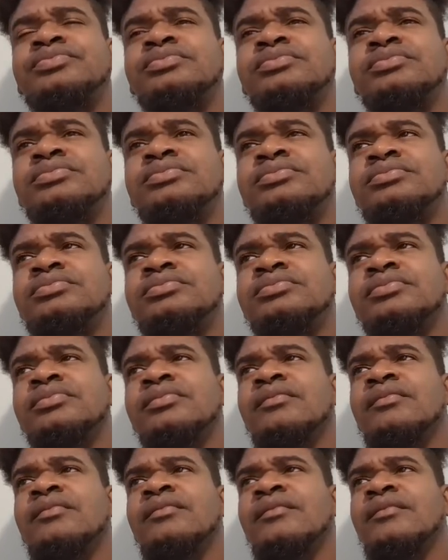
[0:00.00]

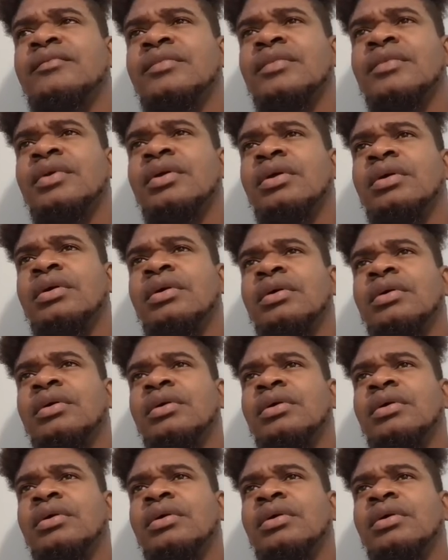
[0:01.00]
(silence)